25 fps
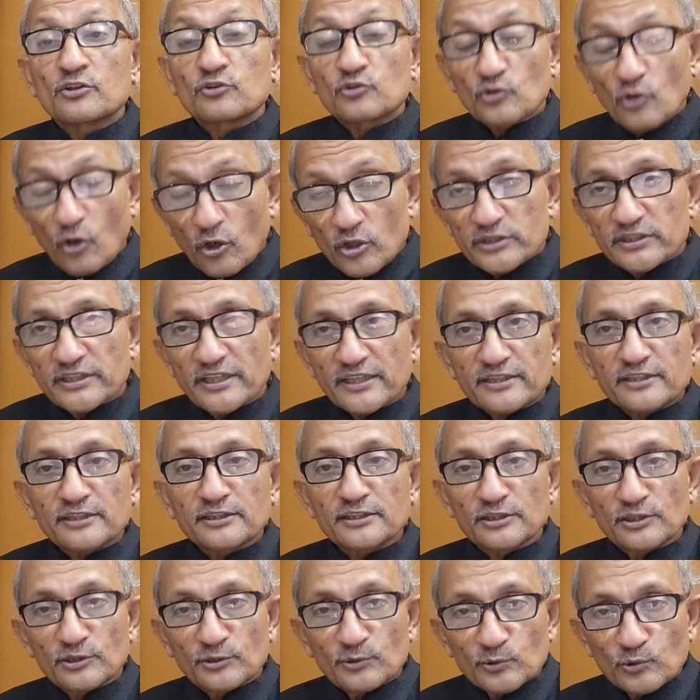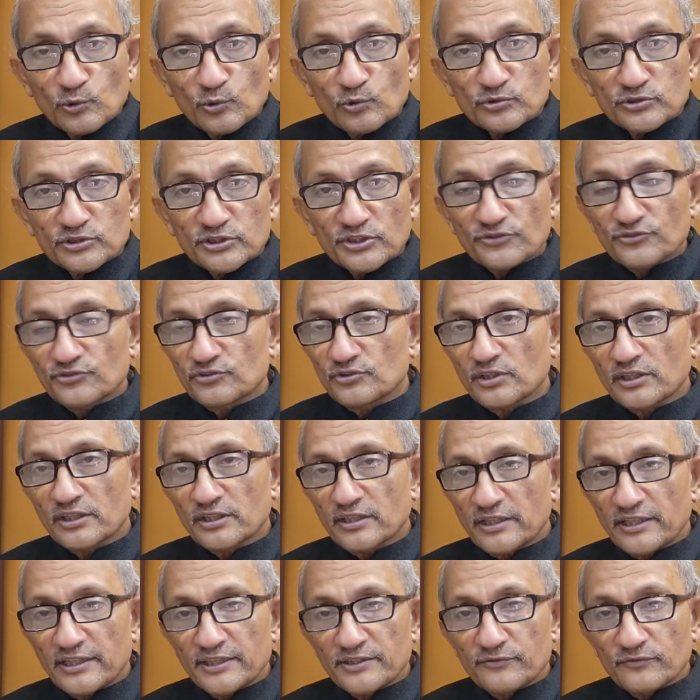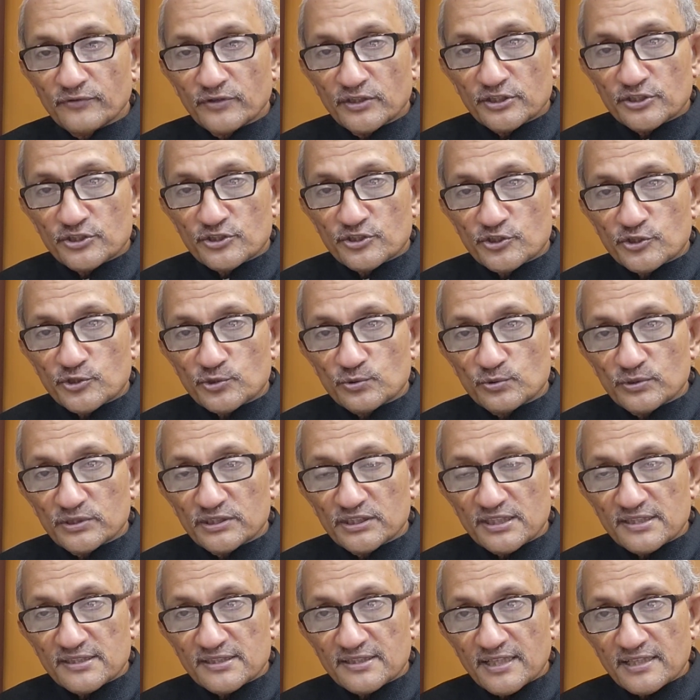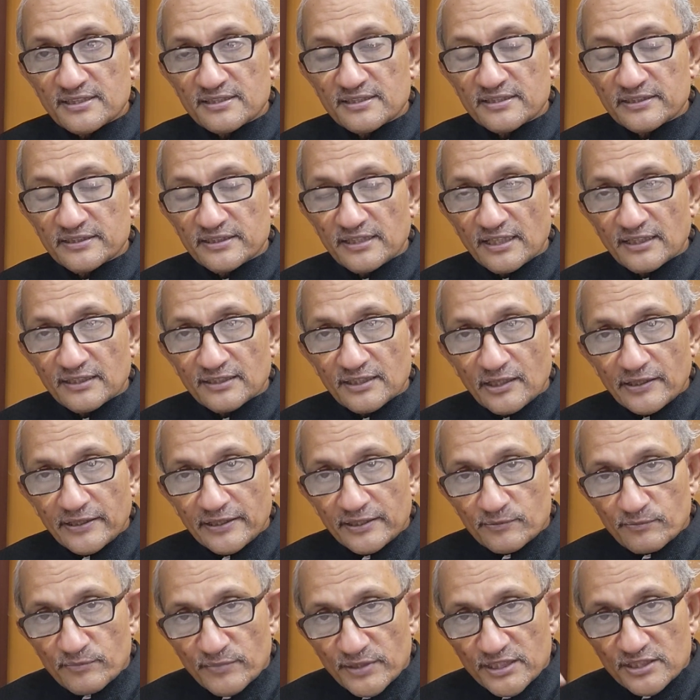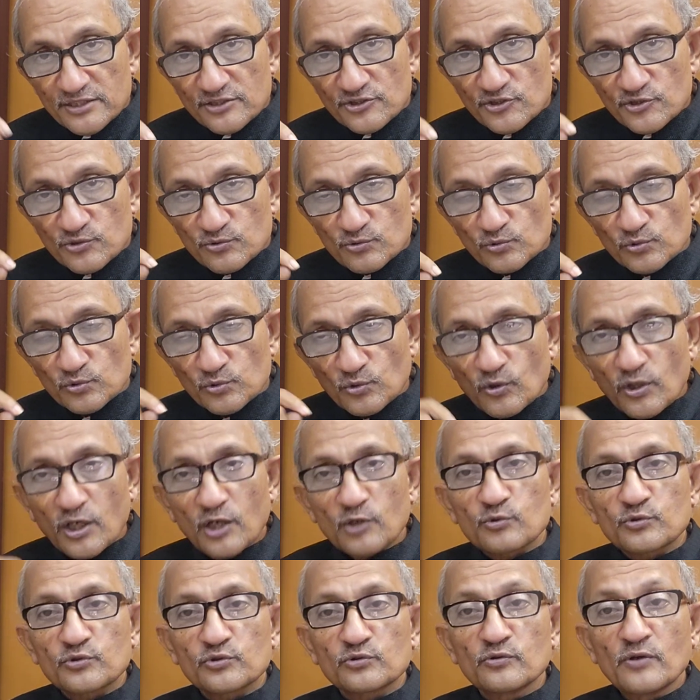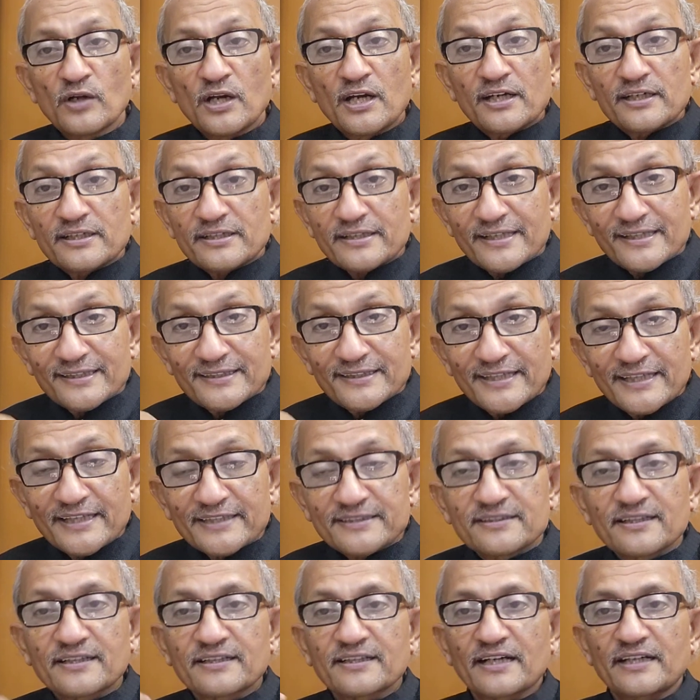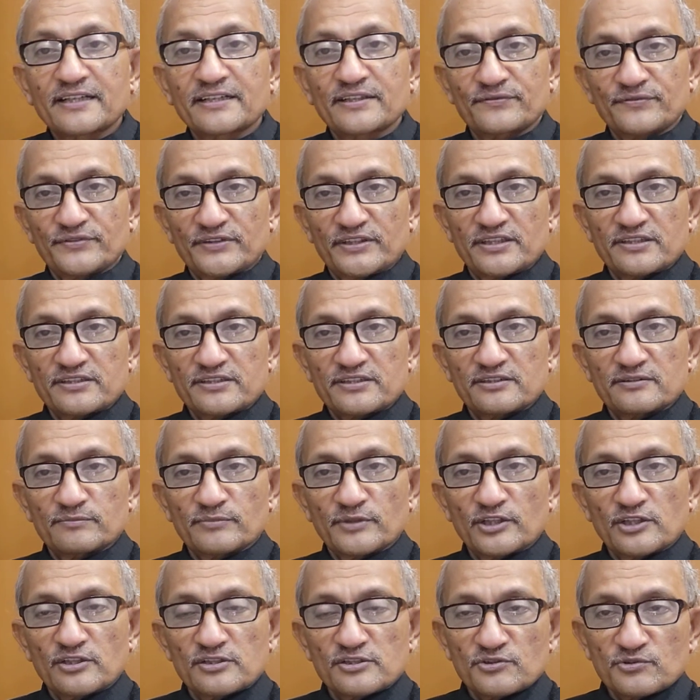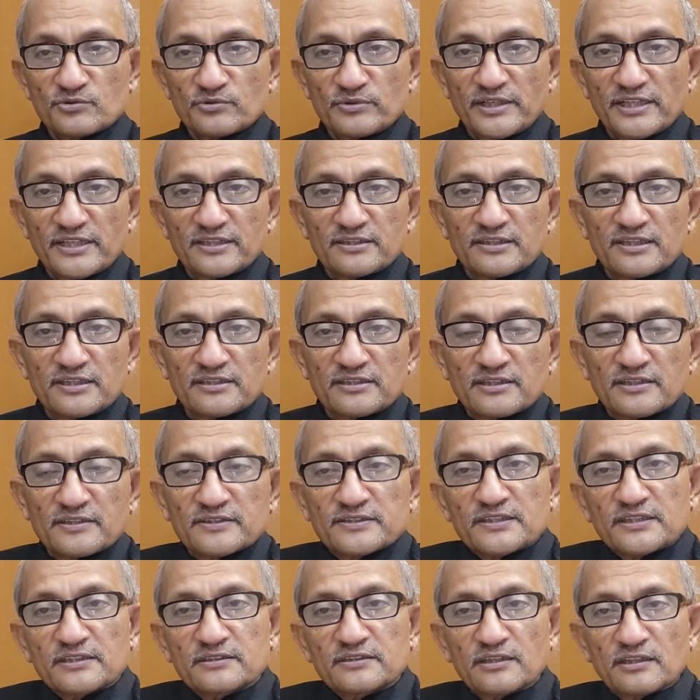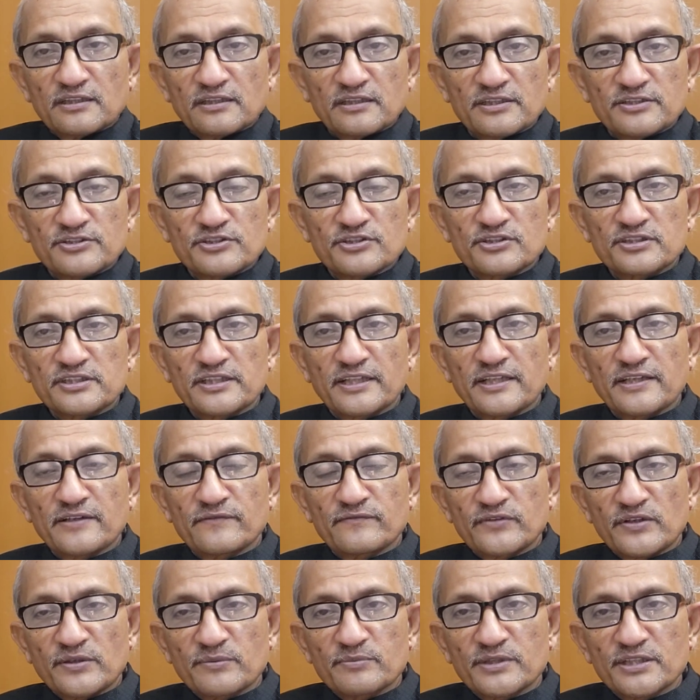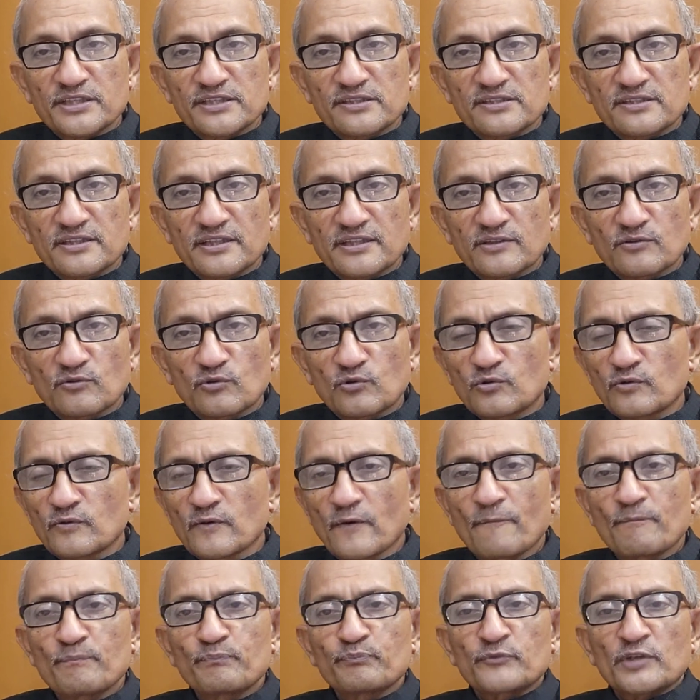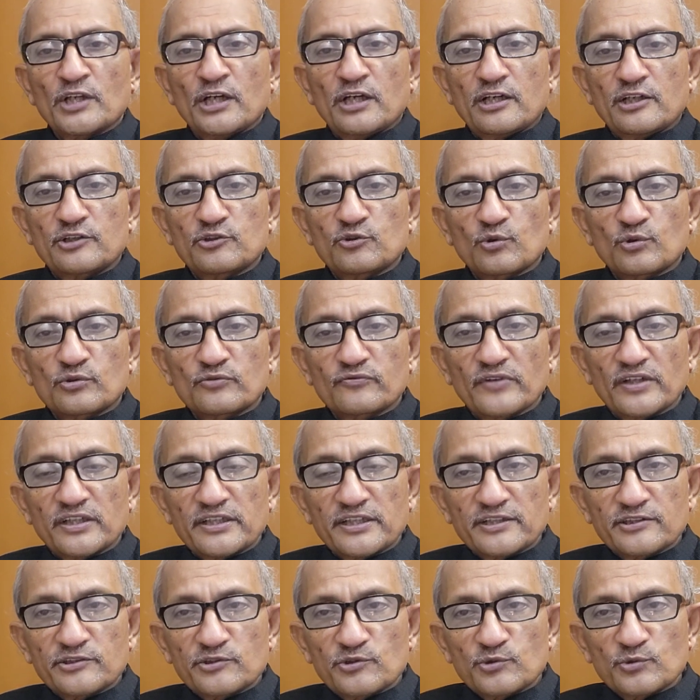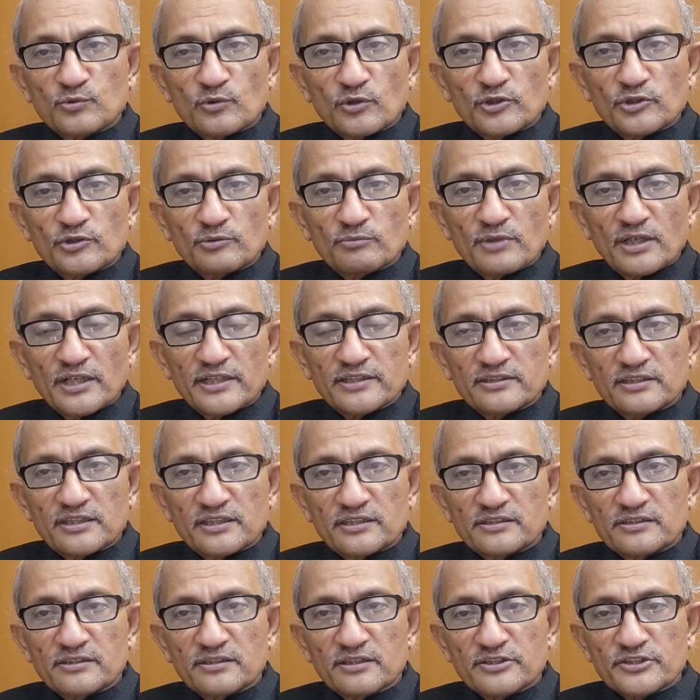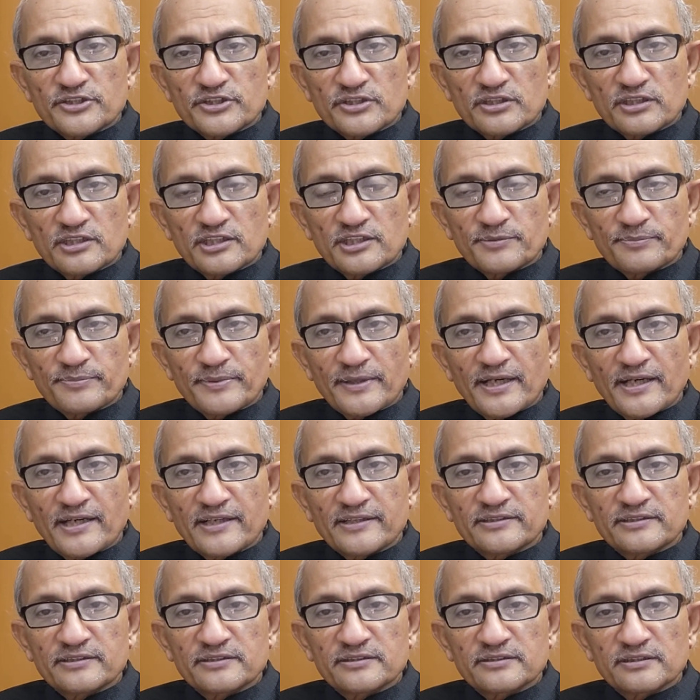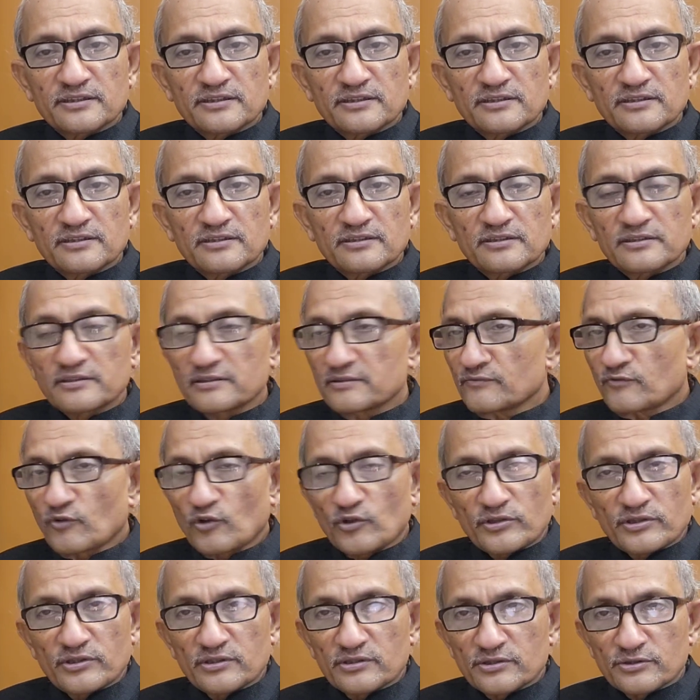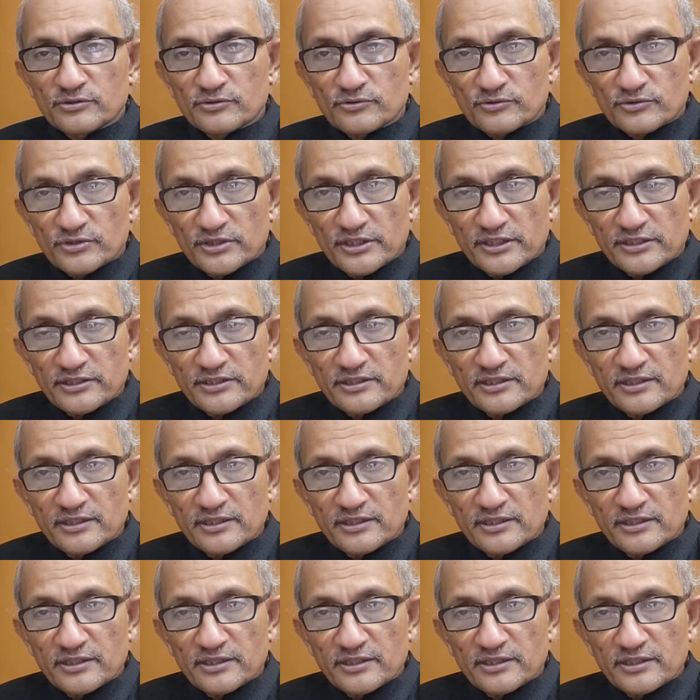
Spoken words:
Not taking a loan is a great virtue in the sense it means you know how to delay the gratification, because today there is an urge. Say everybody is saying, oh, don't worry, do you want to buy that shirt, pant, the